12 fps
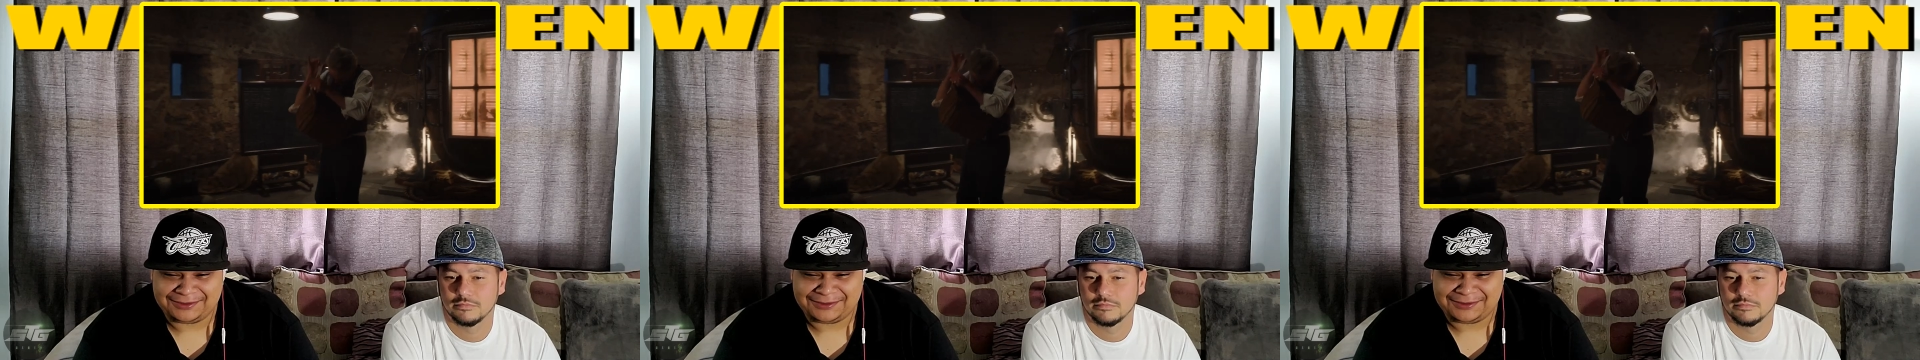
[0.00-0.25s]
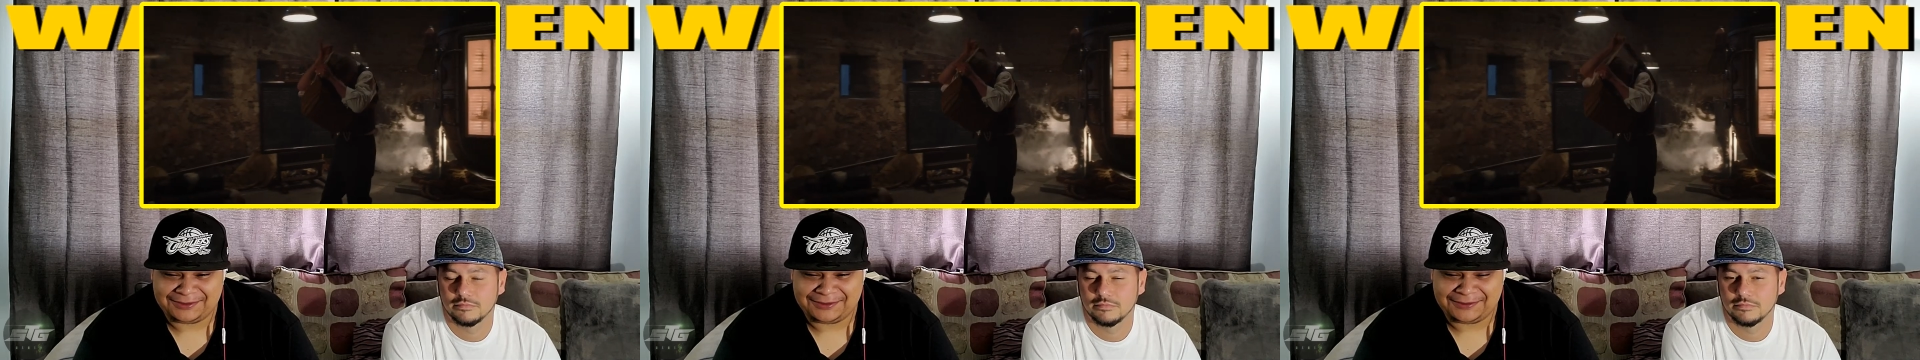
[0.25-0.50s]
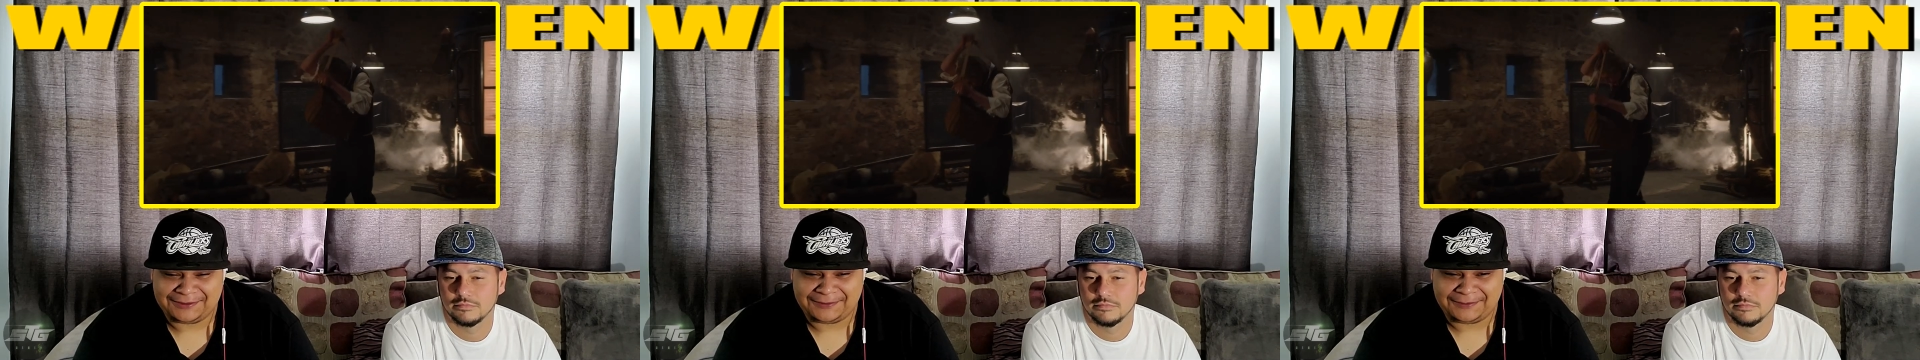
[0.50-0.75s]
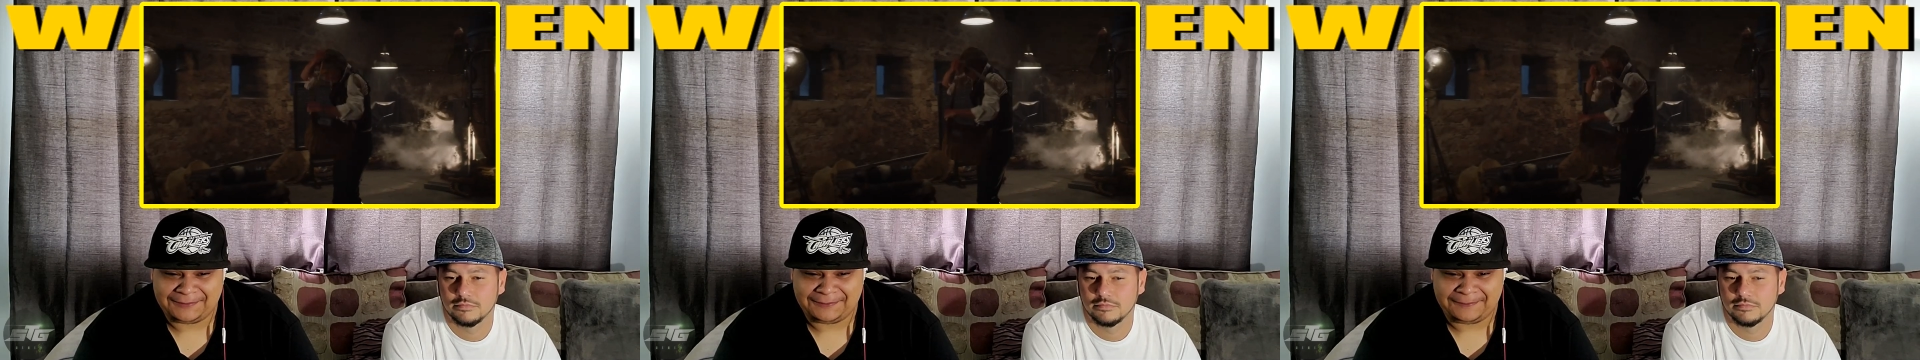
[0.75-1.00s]

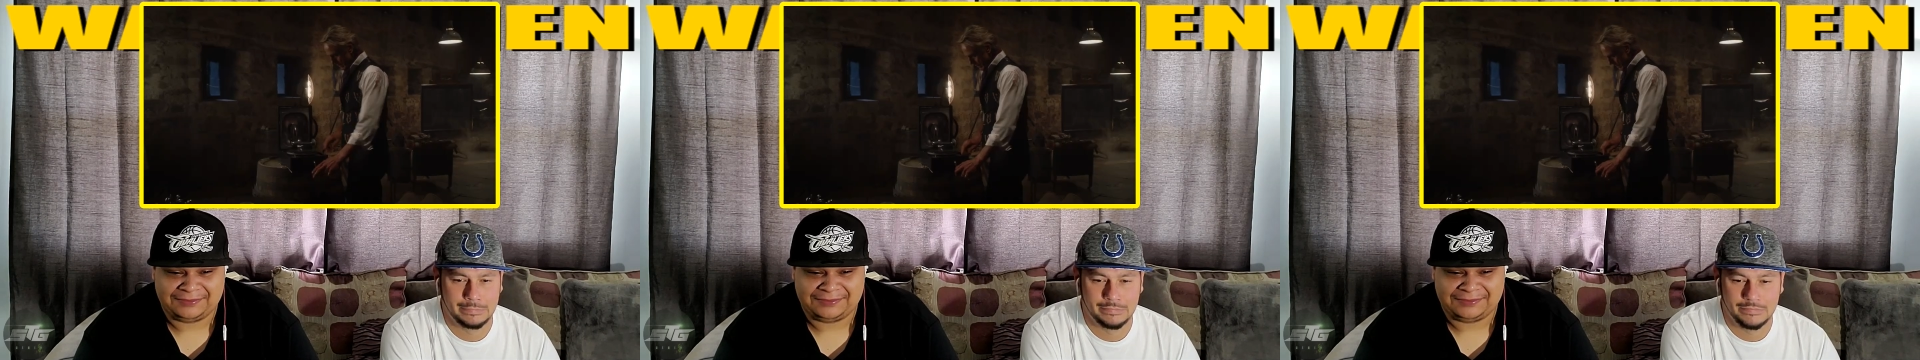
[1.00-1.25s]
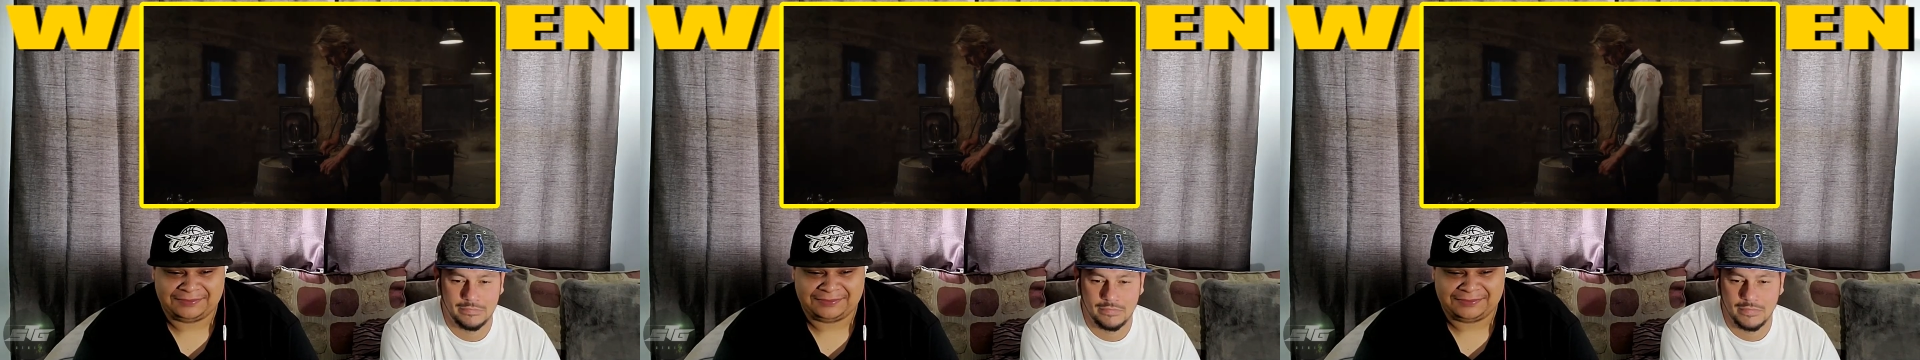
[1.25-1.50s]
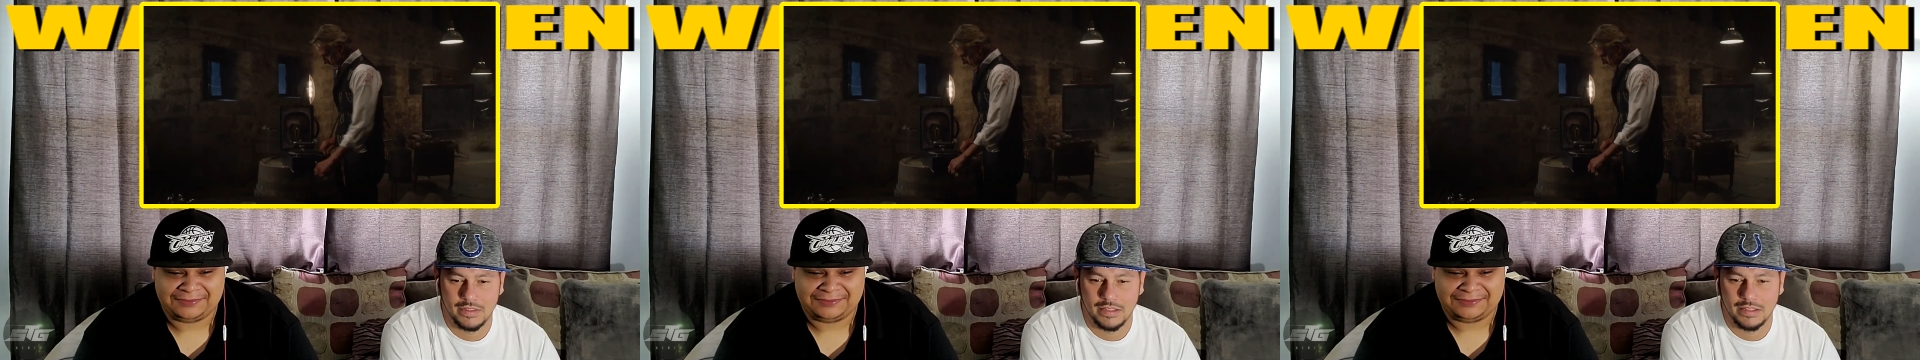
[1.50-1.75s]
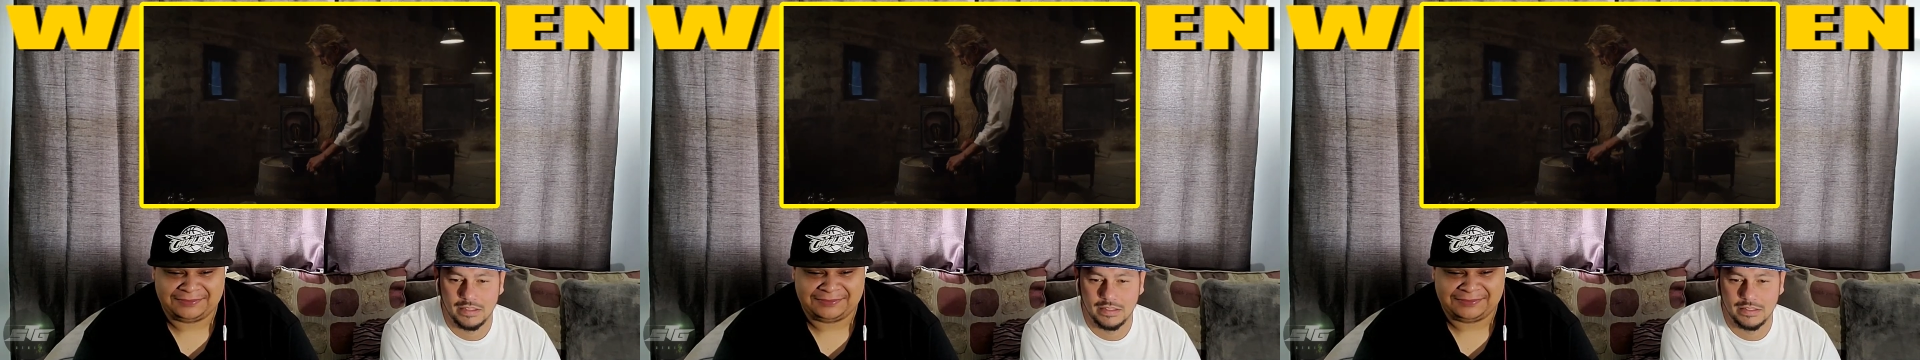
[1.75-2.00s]

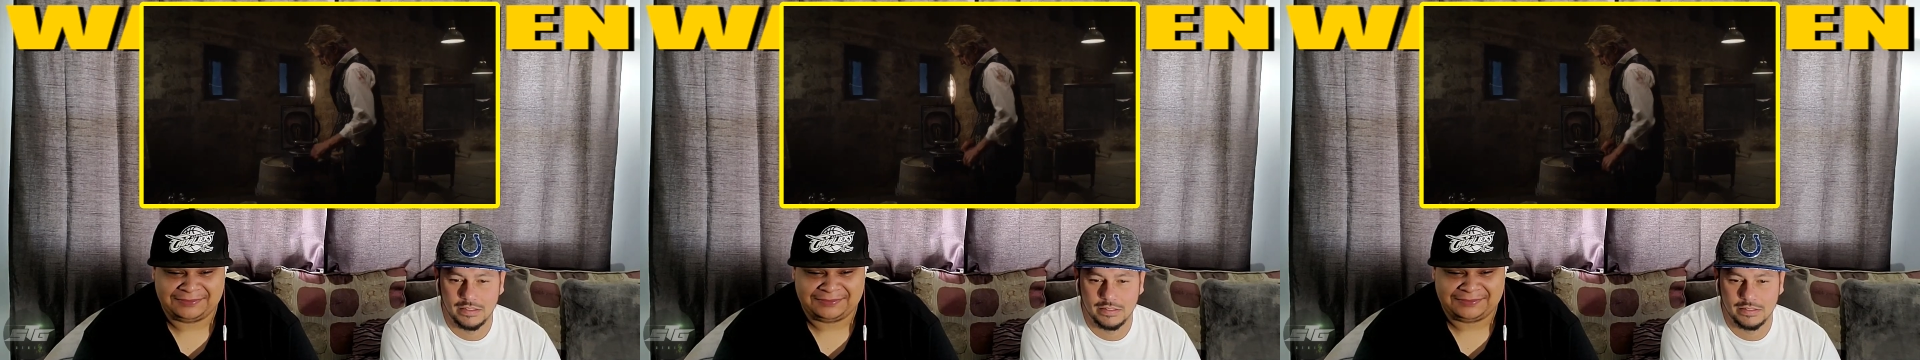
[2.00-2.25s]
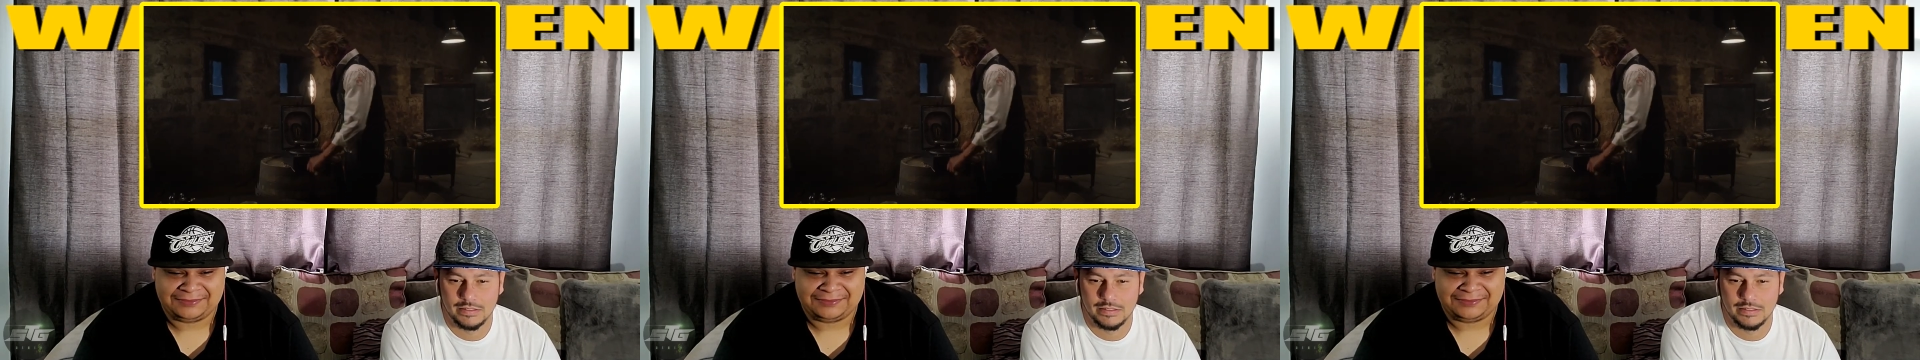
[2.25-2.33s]
(no one is talking)